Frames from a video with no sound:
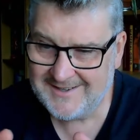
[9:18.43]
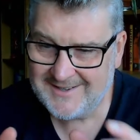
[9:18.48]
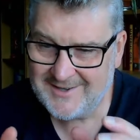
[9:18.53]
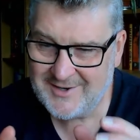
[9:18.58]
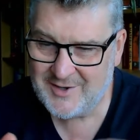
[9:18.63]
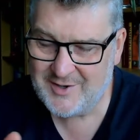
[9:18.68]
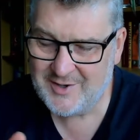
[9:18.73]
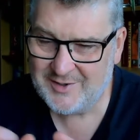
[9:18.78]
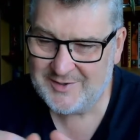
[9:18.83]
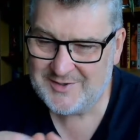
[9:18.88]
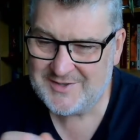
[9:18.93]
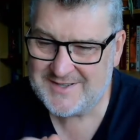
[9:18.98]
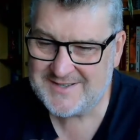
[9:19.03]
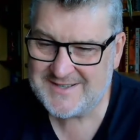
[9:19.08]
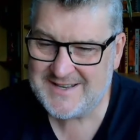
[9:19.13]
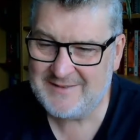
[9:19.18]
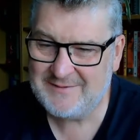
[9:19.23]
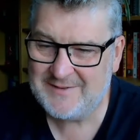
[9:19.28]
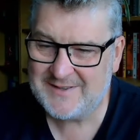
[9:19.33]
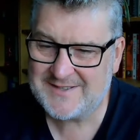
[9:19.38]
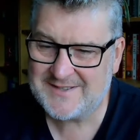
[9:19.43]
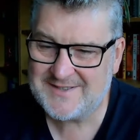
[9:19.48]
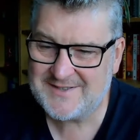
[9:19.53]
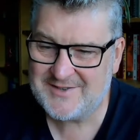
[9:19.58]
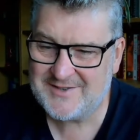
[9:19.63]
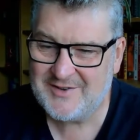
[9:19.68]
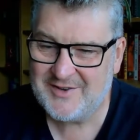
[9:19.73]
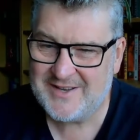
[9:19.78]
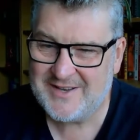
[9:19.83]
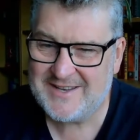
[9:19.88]
conscious efforts
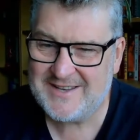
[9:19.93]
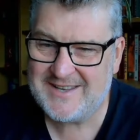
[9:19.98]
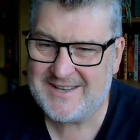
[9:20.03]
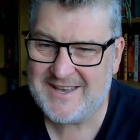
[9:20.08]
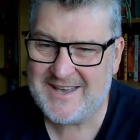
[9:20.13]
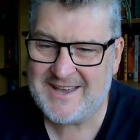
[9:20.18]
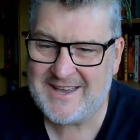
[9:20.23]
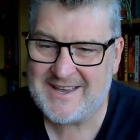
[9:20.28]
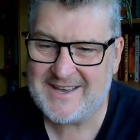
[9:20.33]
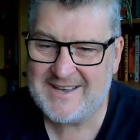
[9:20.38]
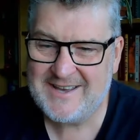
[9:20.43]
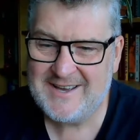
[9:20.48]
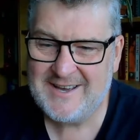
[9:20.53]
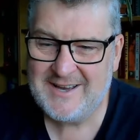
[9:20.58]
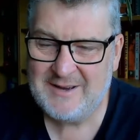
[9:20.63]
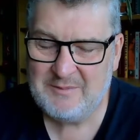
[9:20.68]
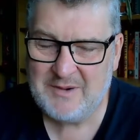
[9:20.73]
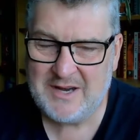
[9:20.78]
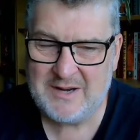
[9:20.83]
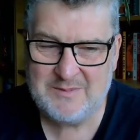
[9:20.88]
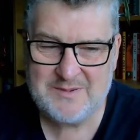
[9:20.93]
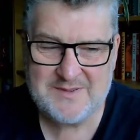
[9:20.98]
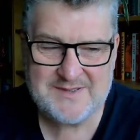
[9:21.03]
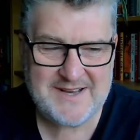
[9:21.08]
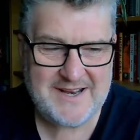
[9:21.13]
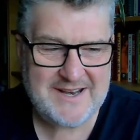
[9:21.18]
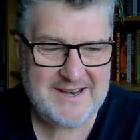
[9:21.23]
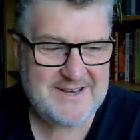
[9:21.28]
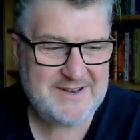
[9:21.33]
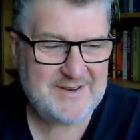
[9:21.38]
to not eat cake by
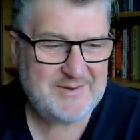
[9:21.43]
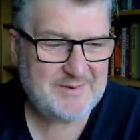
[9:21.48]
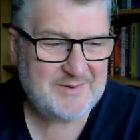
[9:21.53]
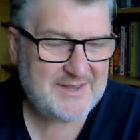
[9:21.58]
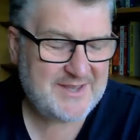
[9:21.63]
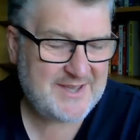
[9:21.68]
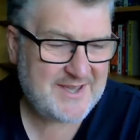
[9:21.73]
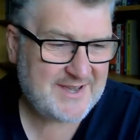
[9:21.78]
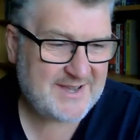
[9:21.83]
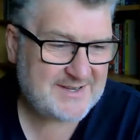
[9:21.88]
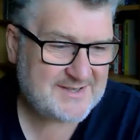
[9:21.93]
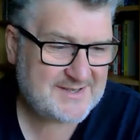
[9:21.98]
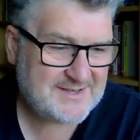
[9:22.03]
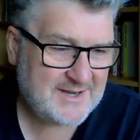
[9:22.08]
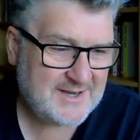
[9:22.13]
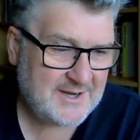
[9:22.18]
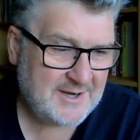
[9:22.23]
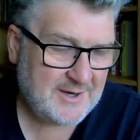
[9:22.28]
presenting you with cakes,